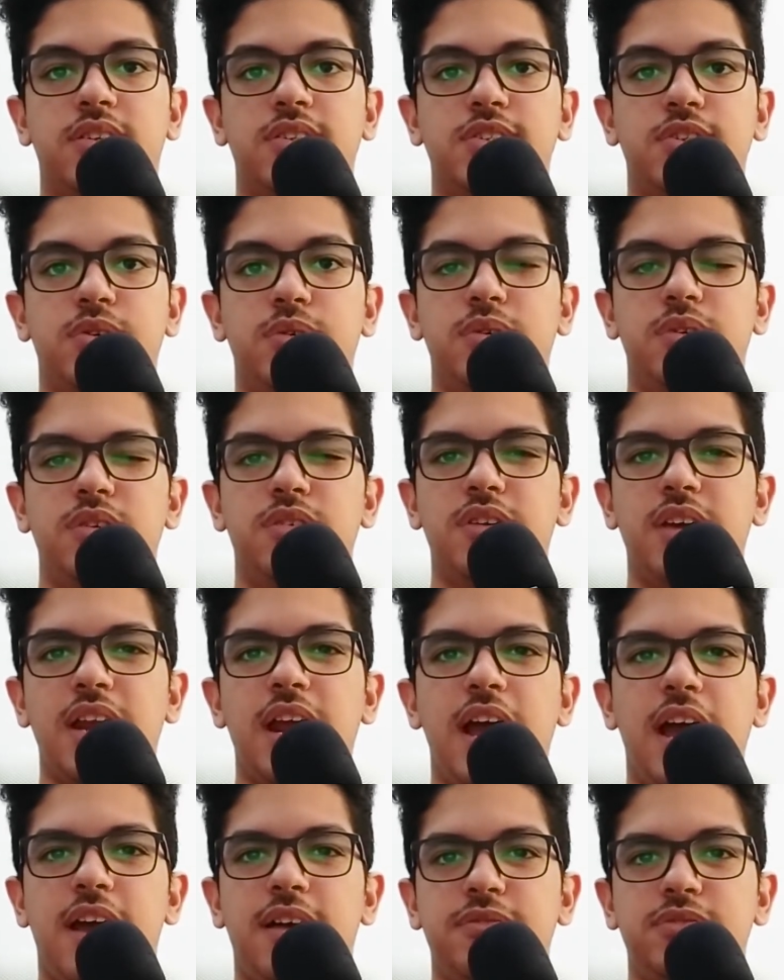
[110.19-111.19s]
So you're gonna
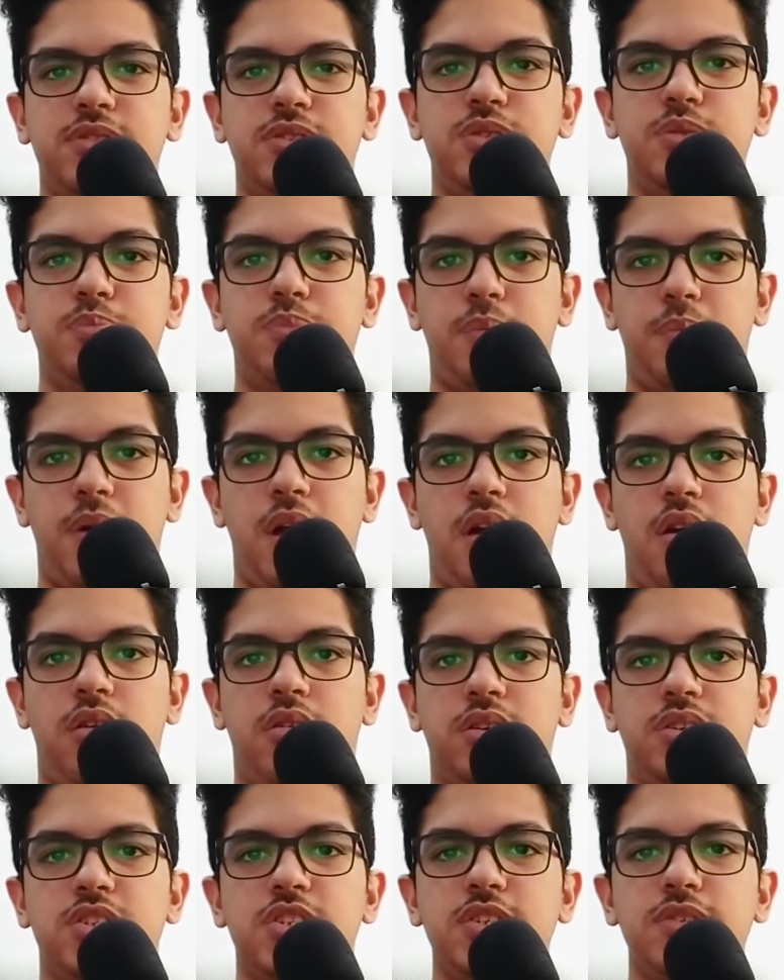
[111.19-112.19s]
have to prepare.
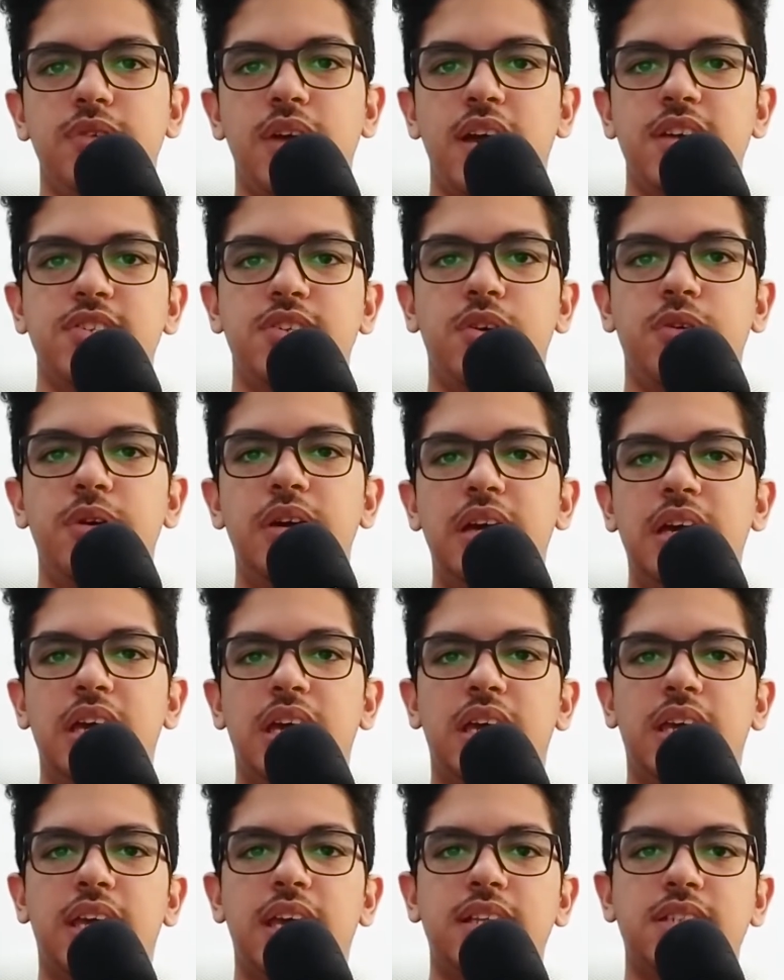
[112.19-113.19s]
Just so you guys know,
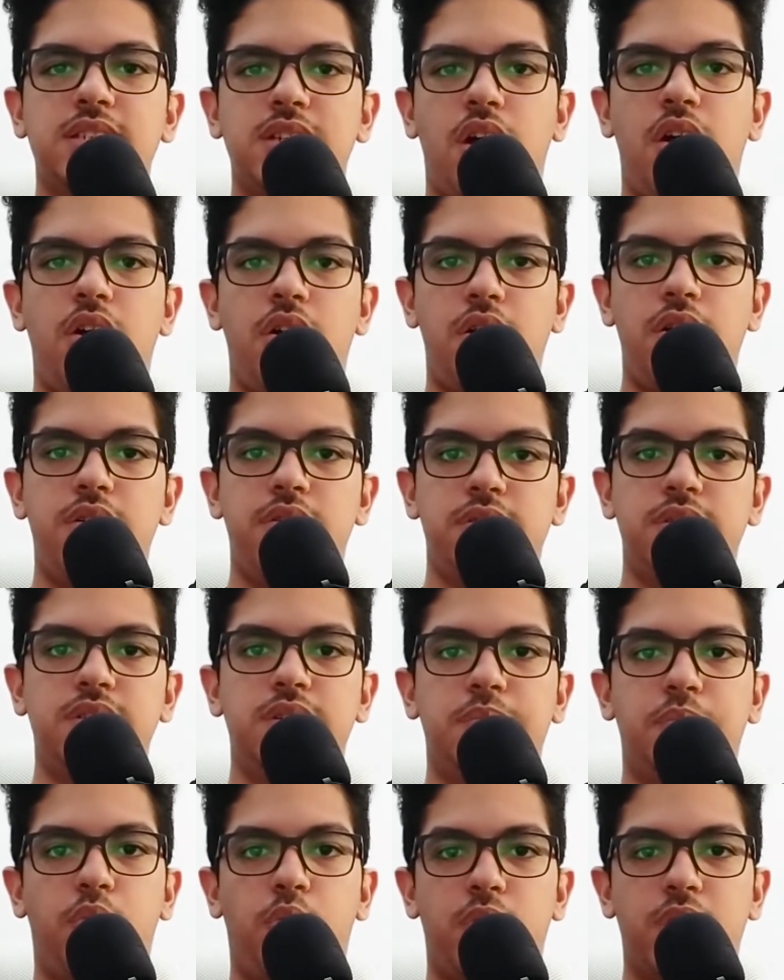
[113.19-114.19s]
it gets harder the
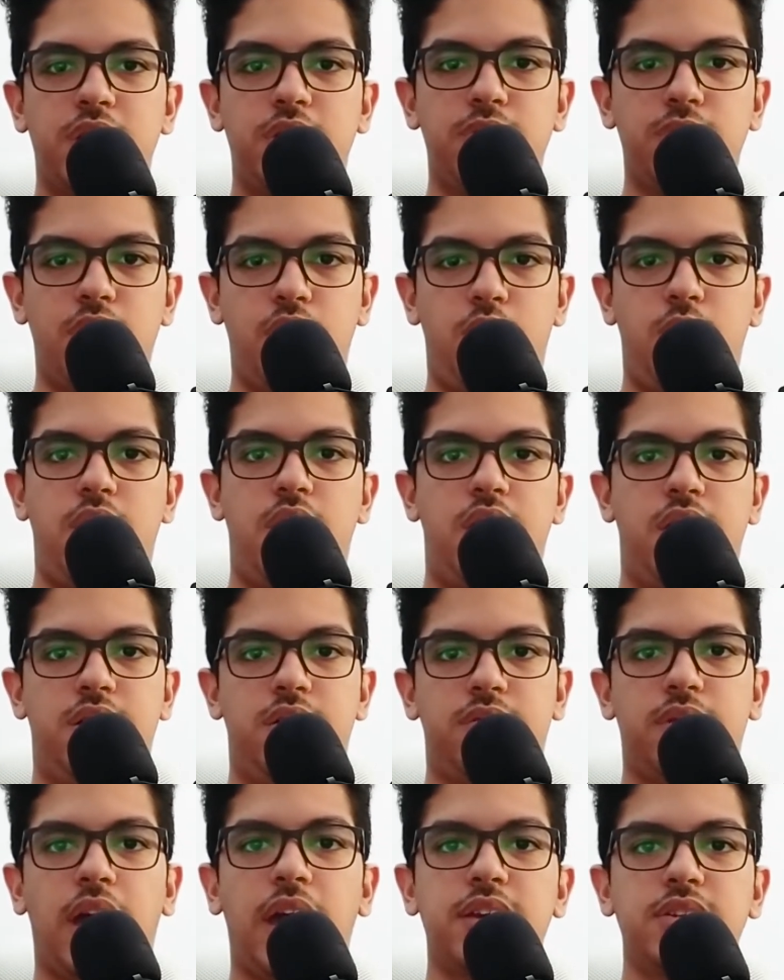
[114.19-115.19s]
more you go on,
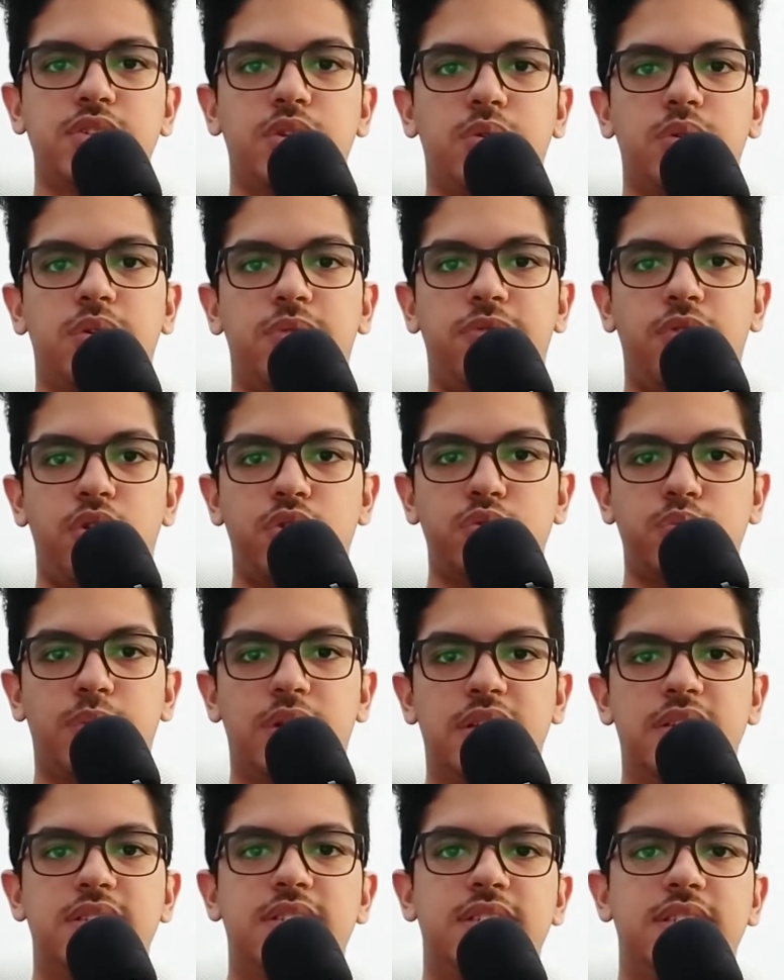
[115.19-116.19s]
okay? So the first
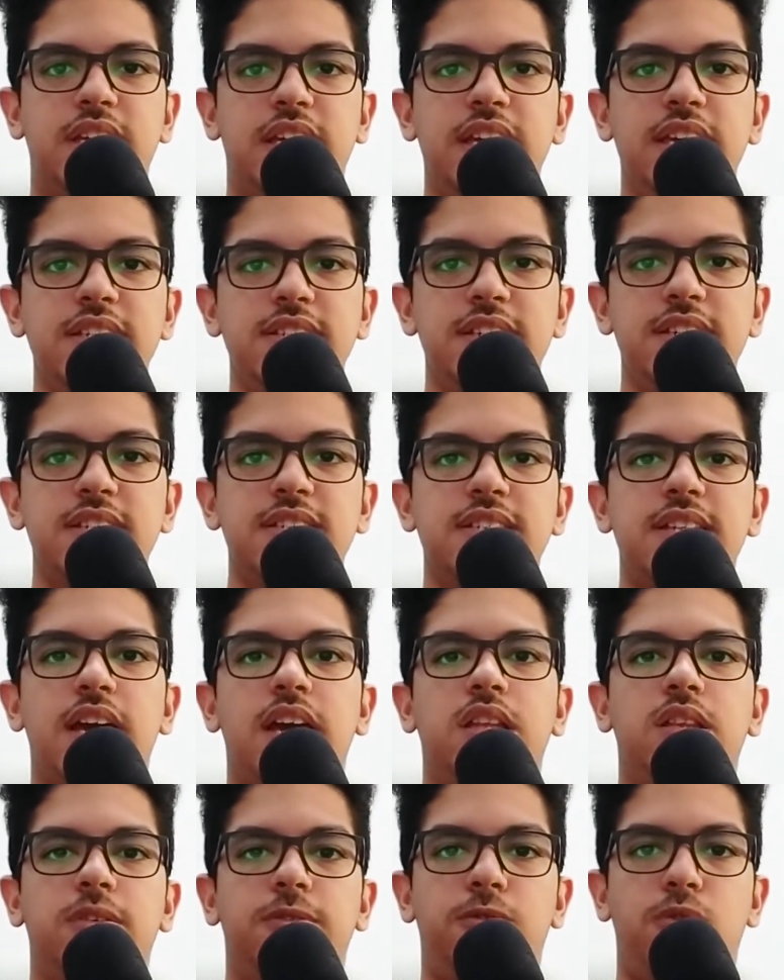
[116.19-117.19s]
one is the easiest
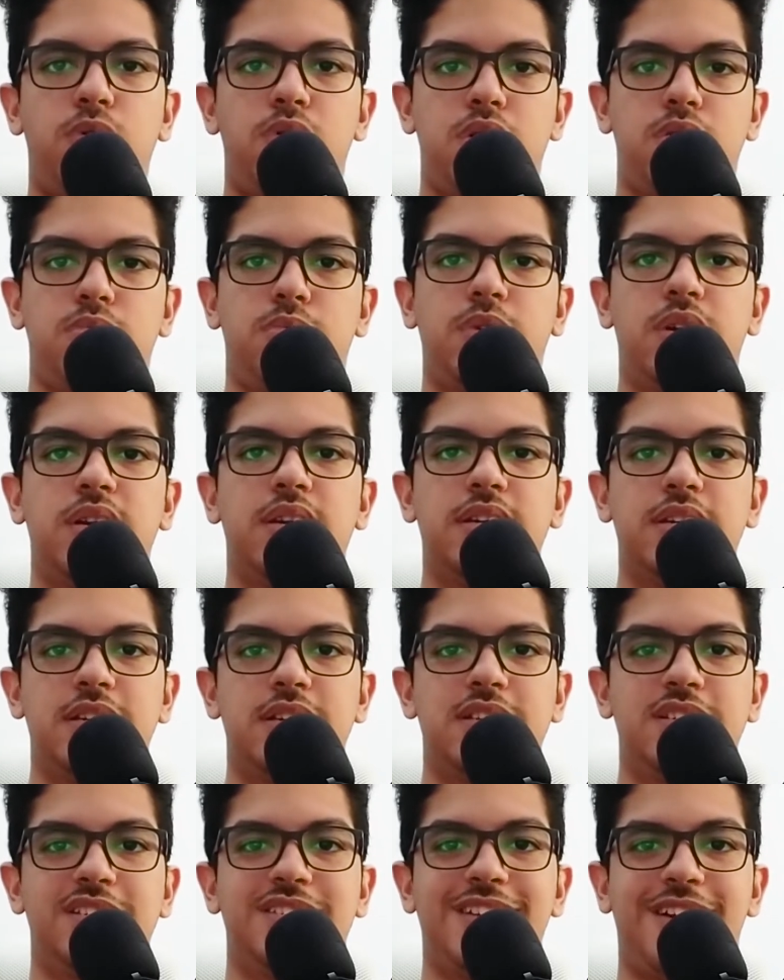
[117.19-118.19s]
and the 4th one
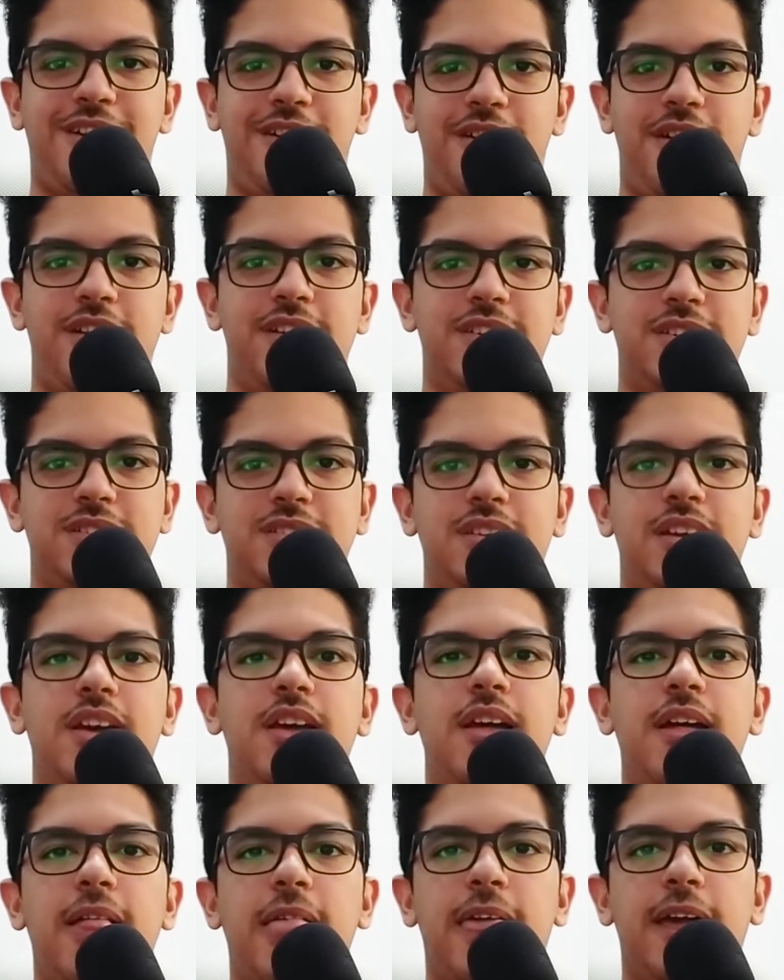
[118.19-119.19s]
is the hardest,
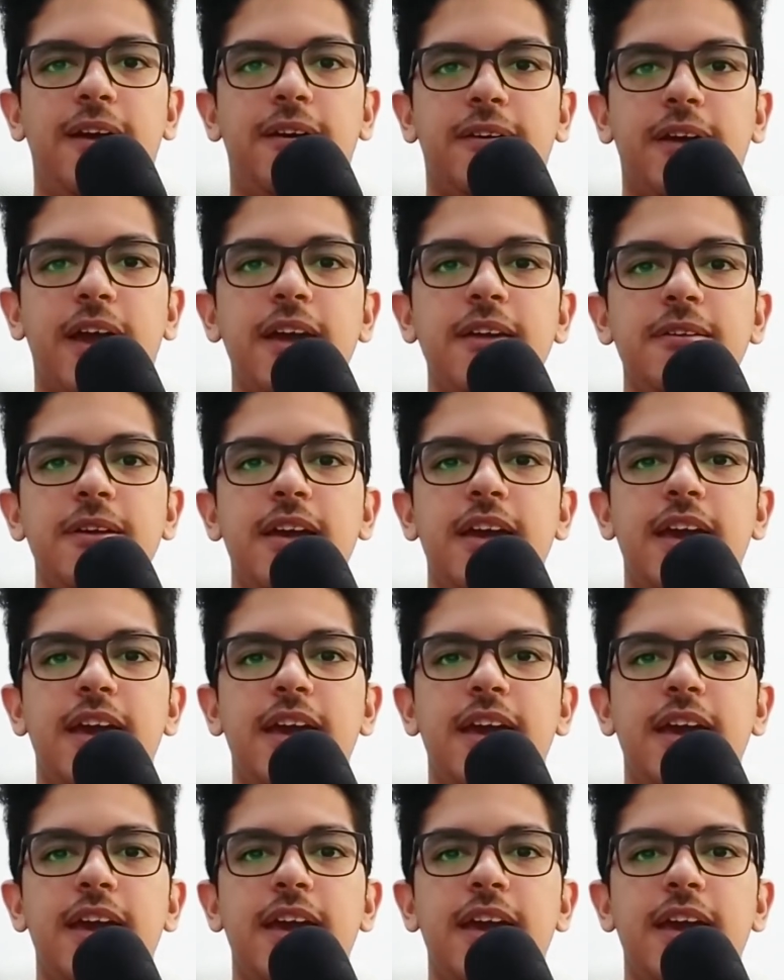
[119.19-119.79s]
okay?